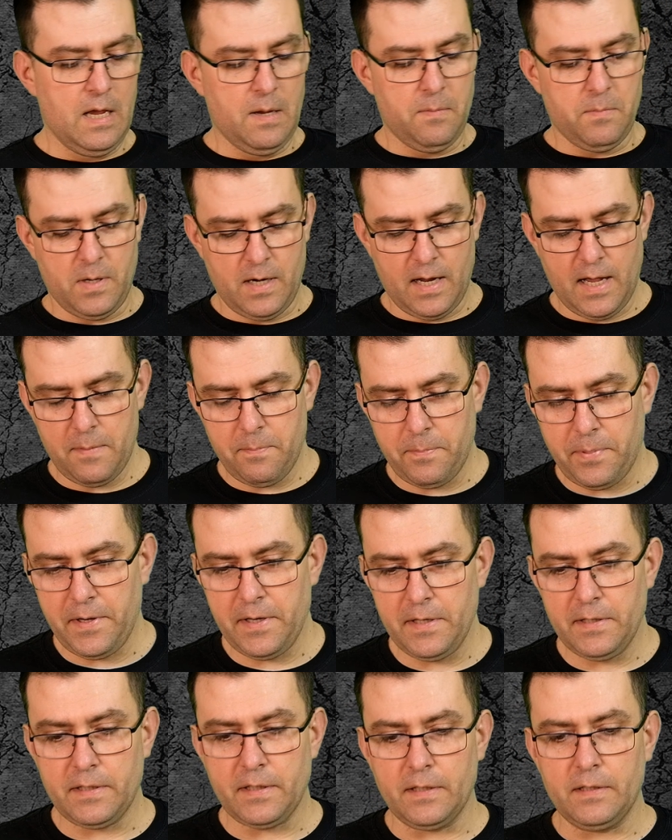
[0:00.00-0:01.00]
But I
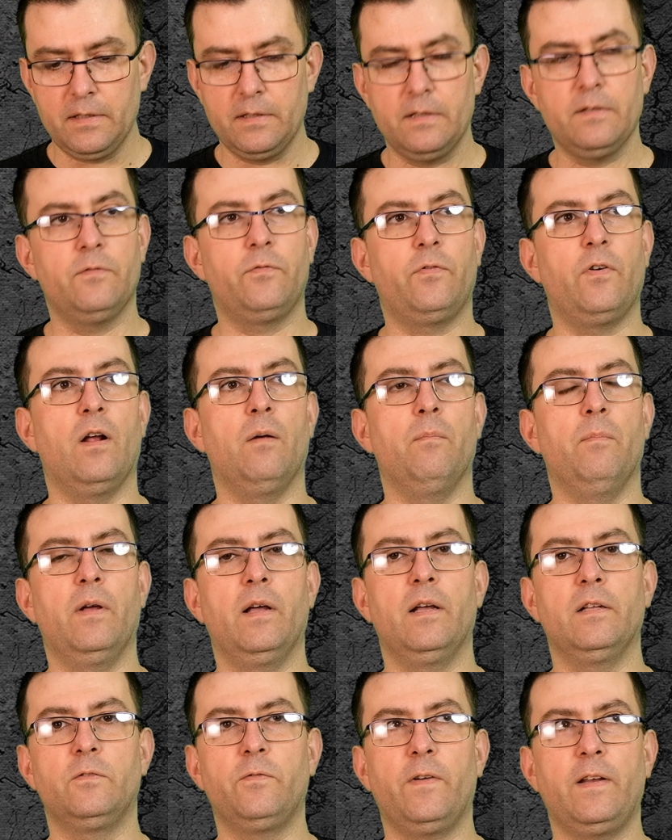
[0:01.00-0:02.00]
printed from
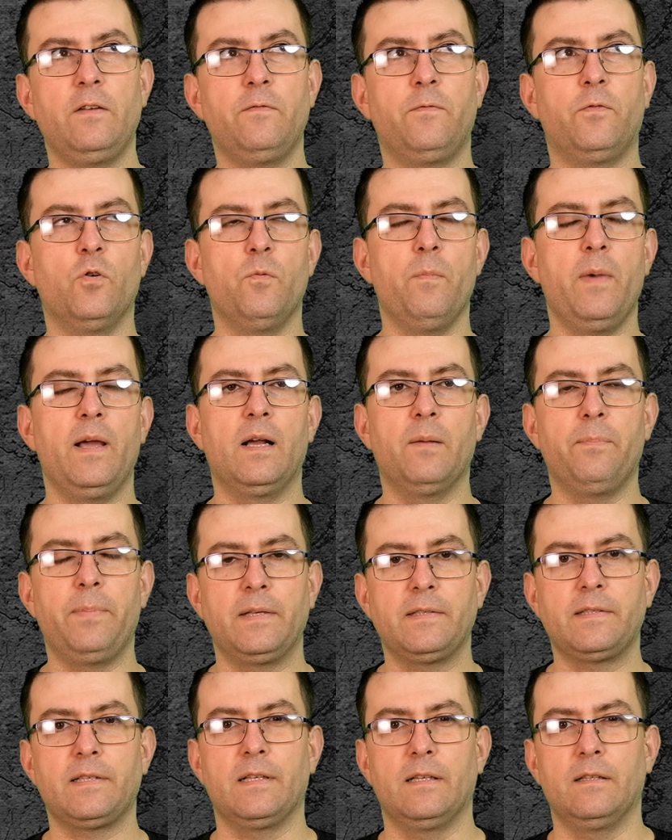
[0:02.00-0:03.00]
uh, 24
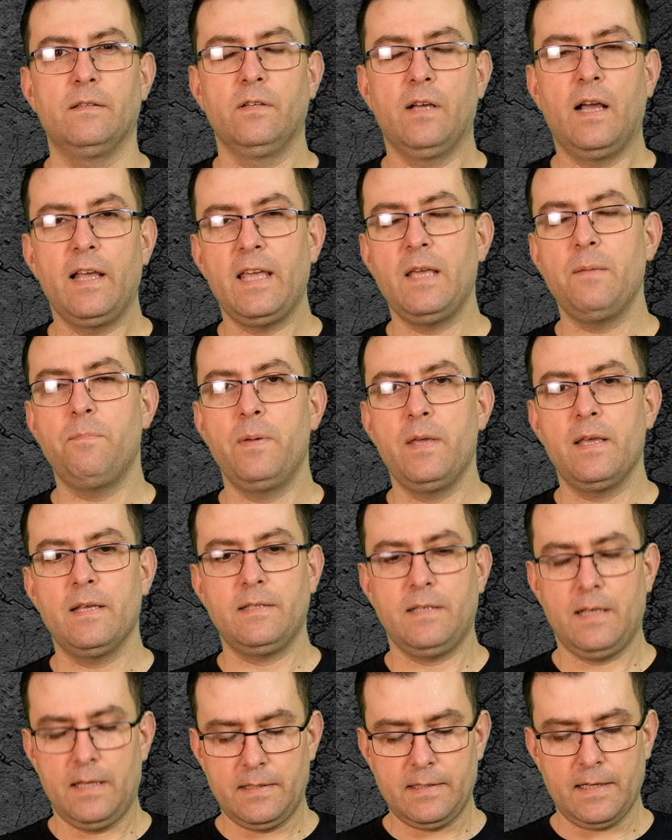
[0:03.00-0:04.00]
megapixel
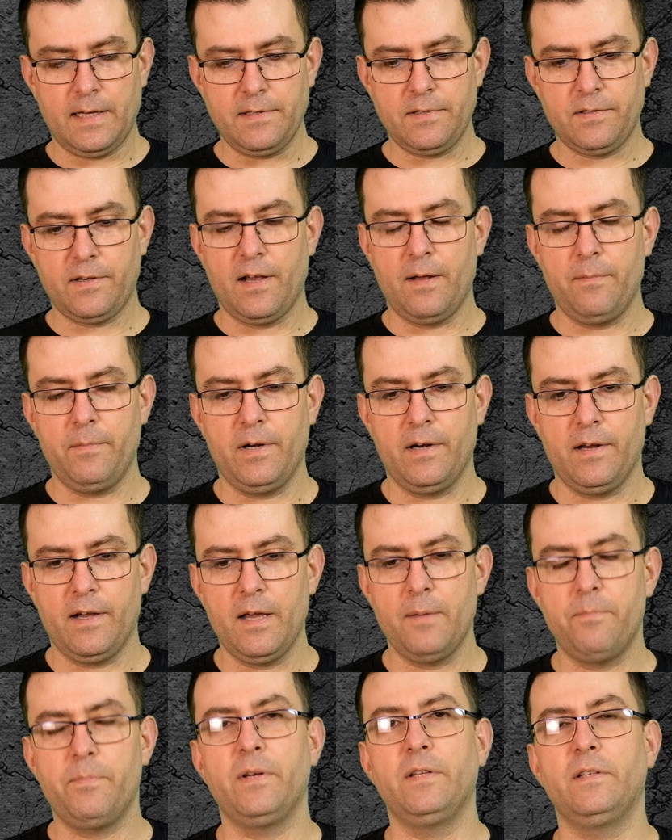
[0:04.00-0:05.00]
APS-C size camera.
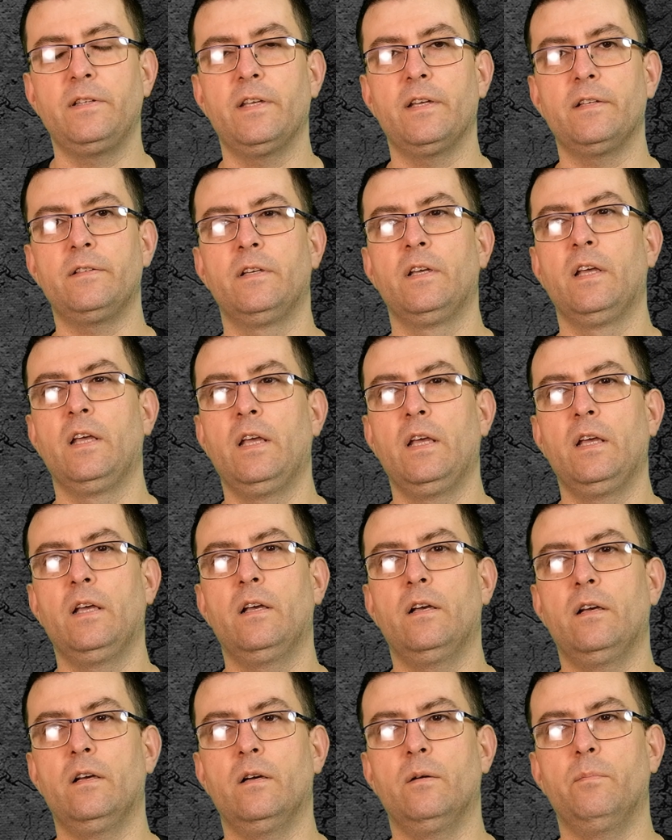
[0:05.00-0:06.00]
I printed
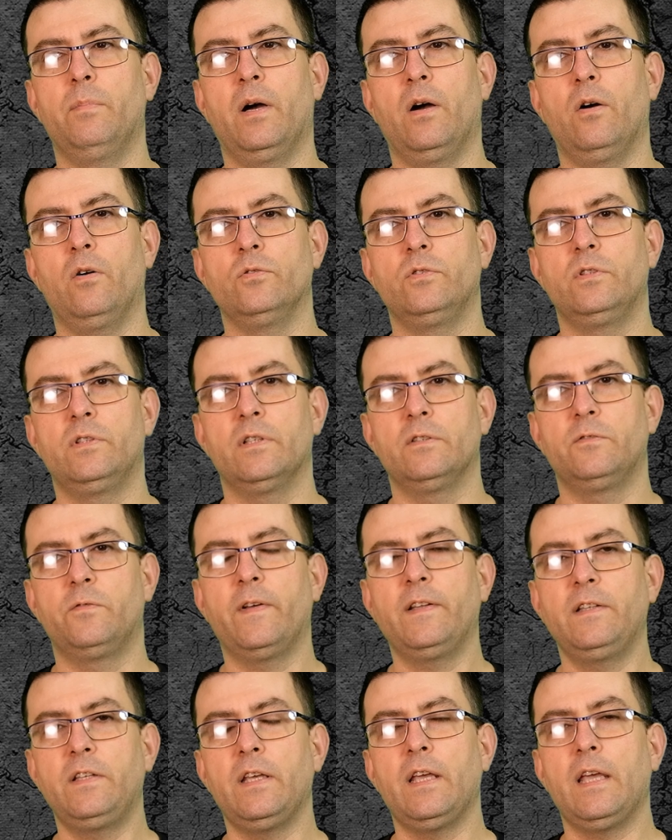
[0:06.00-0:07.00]
about uh,
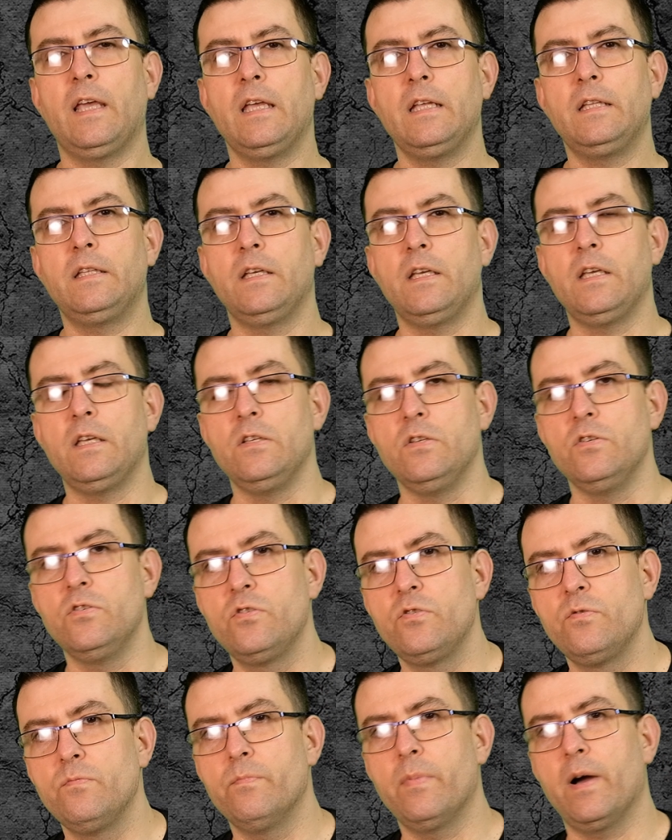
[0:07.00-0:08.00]
28
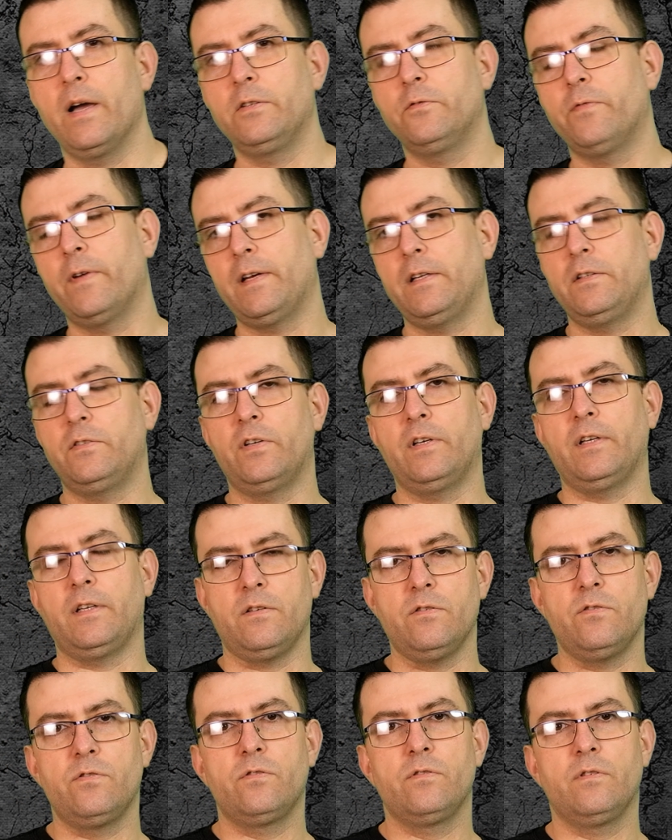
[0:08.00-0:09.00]
inch by 23
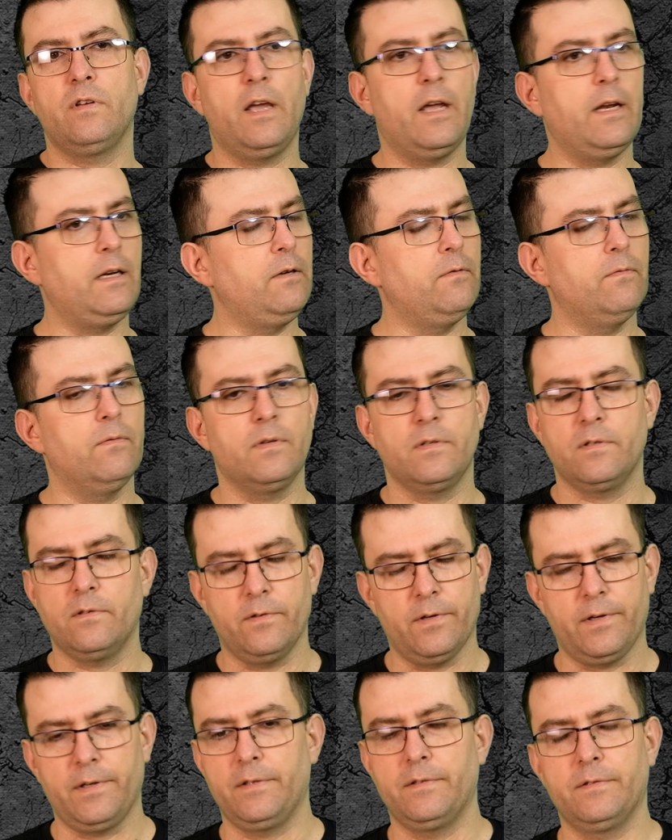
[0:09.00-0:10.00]
inch and it was
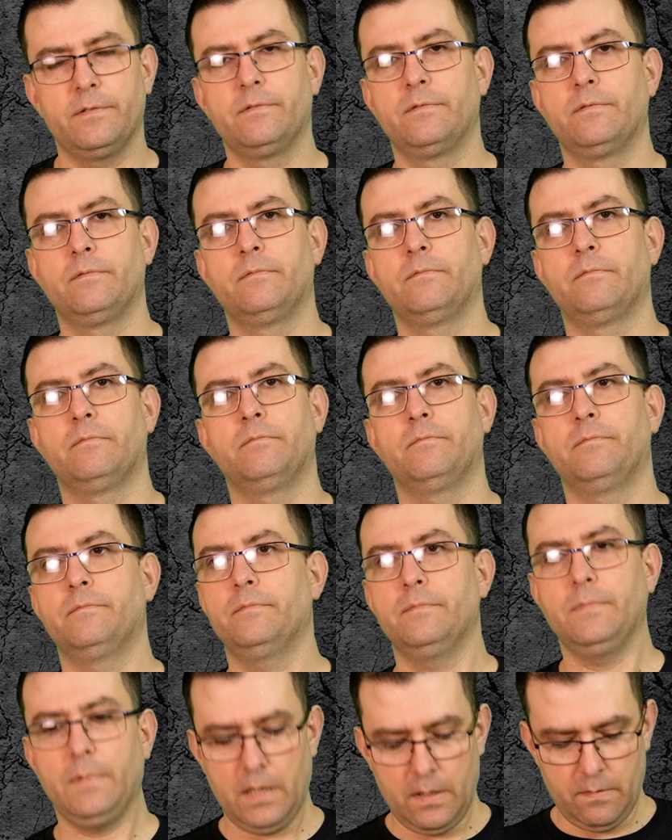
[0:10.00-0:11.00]
great.
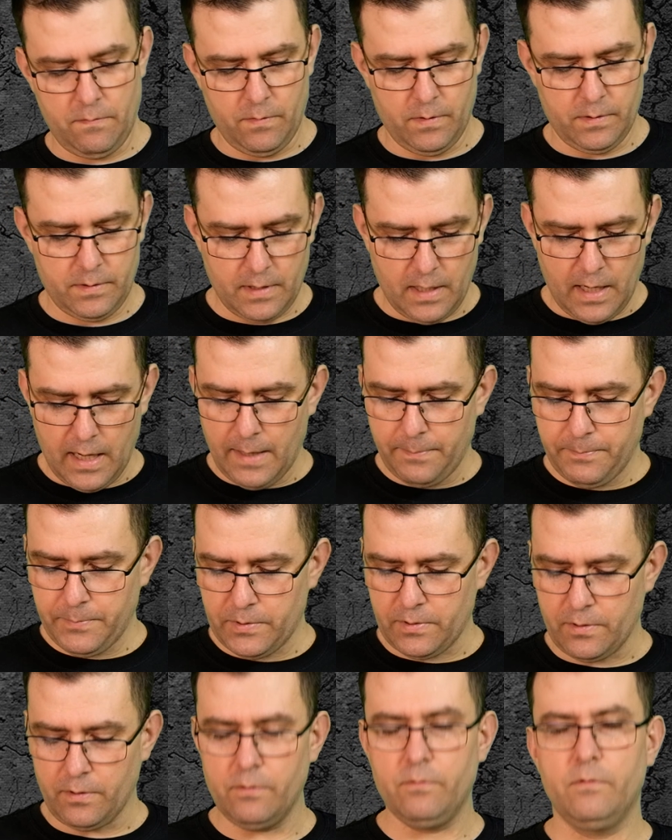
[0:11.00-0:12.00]
It was
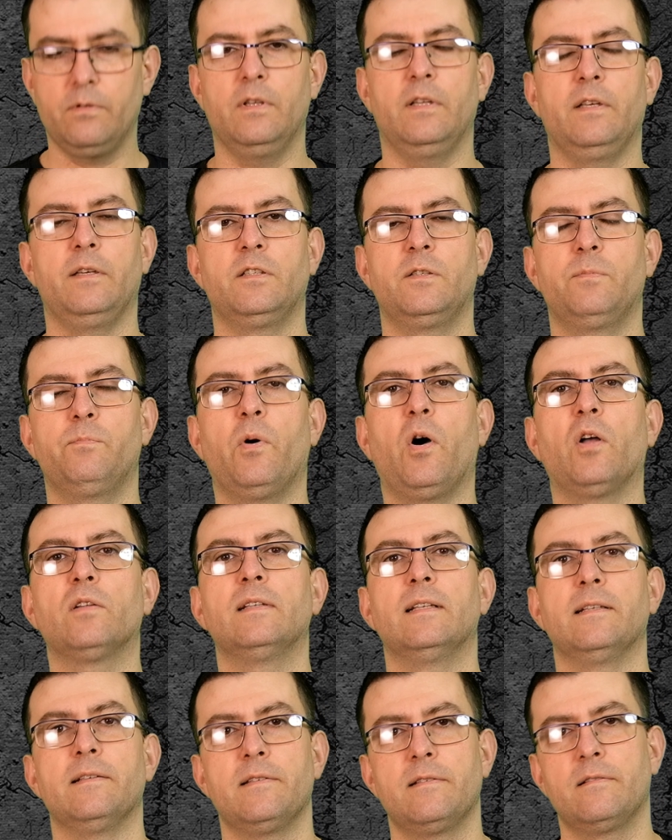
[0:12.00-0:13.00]
absolutely
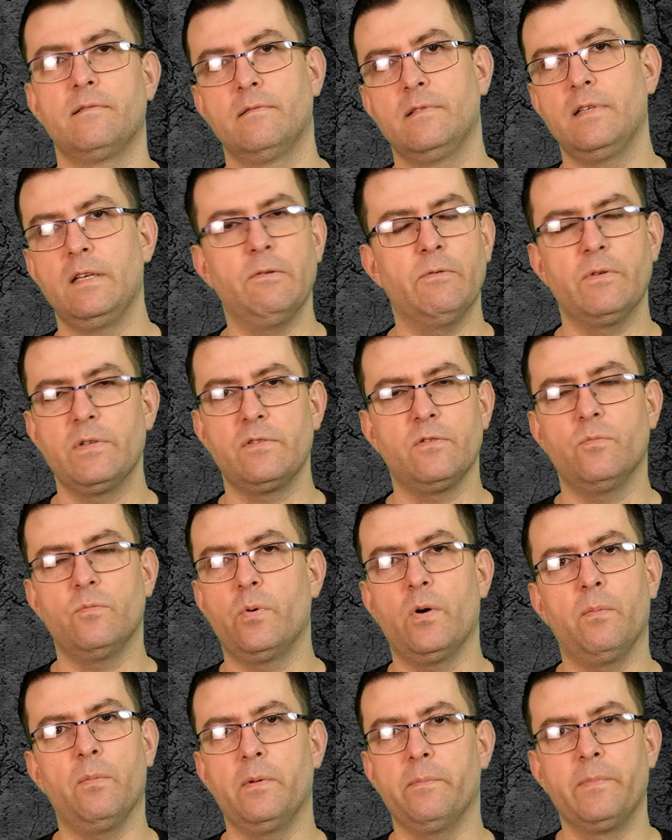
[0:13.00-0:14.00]
spotless. It was no
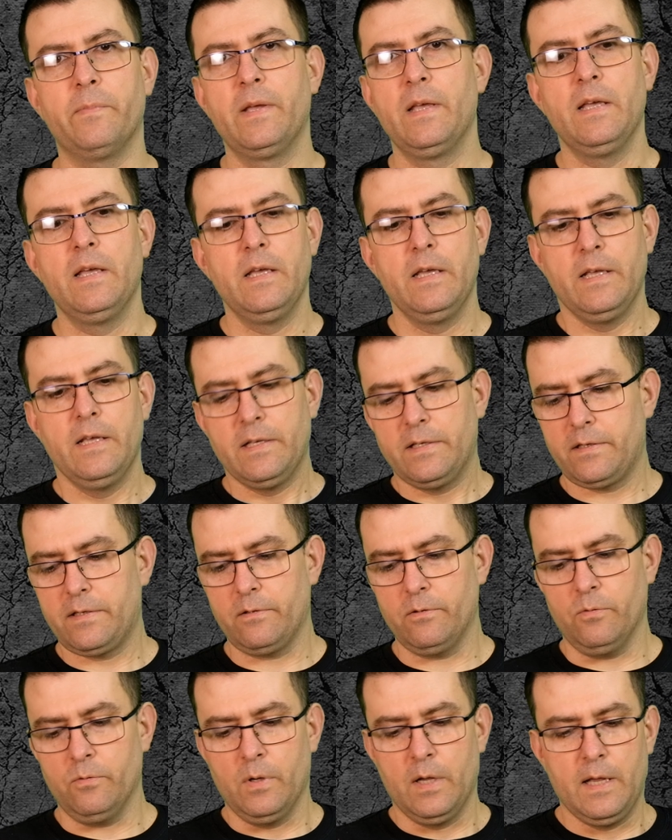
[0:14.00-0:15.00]
problem.
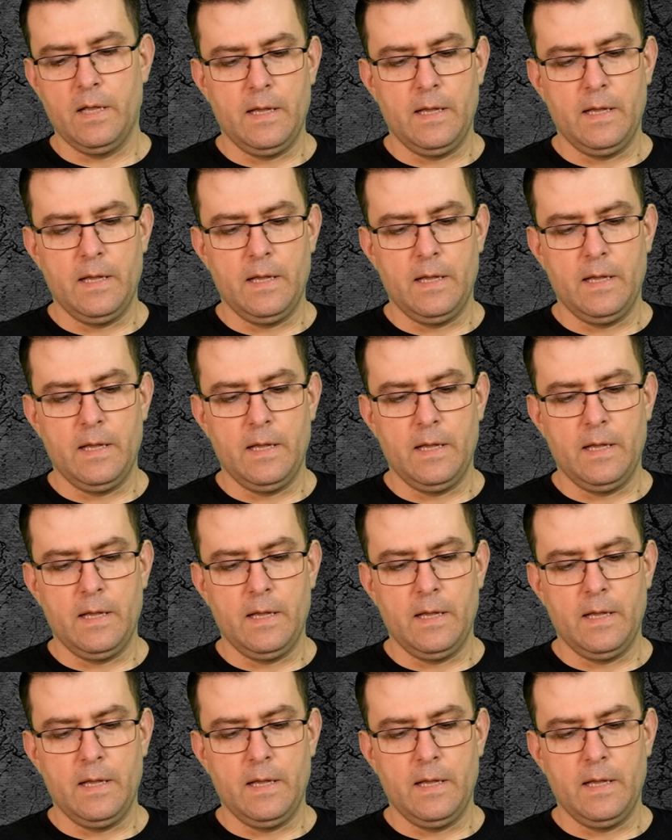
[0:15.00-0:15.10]
So